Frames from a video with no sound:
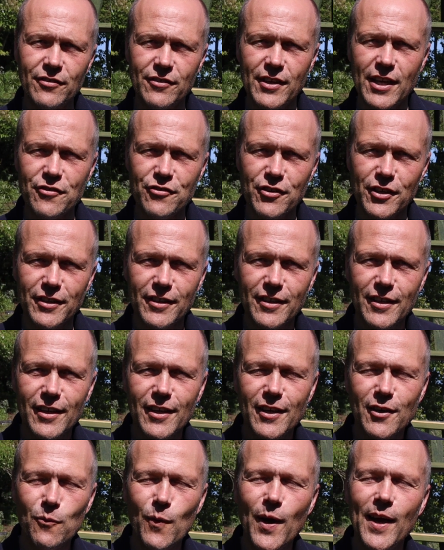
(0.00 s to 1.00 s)
station
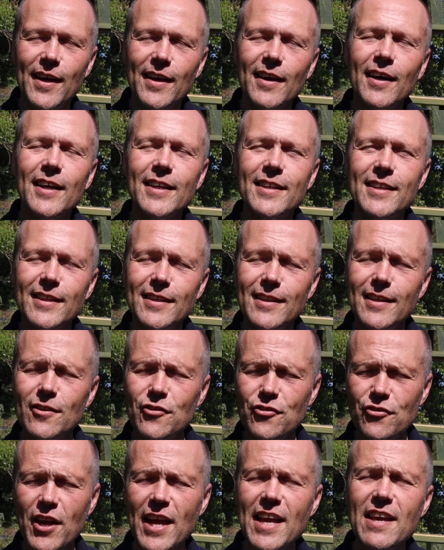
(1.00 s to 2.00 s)
where I can
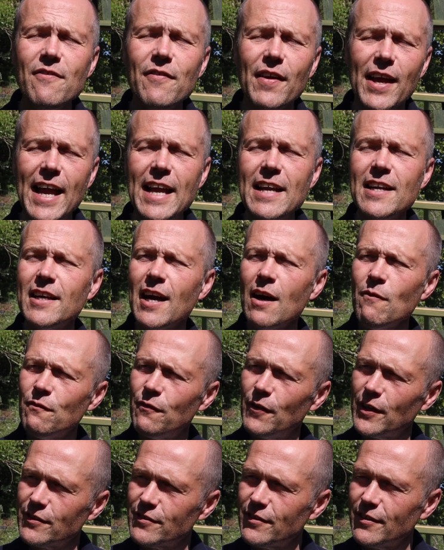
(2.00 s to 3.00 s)
shave in
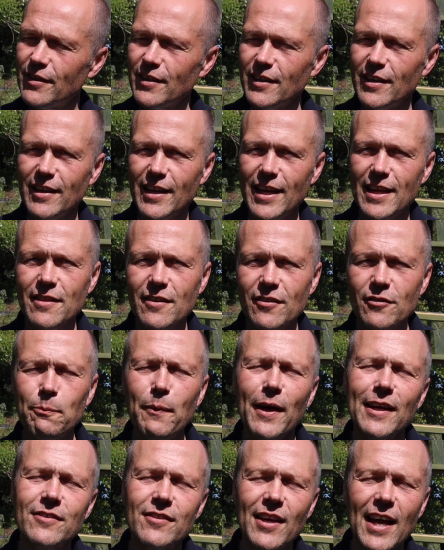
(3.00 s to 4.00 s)
comfort in the
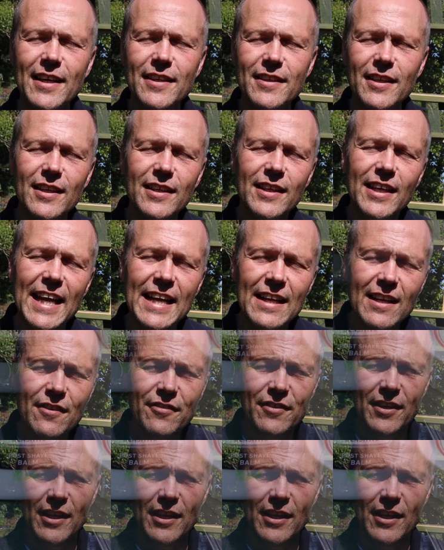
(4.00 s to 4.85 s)
spectacular English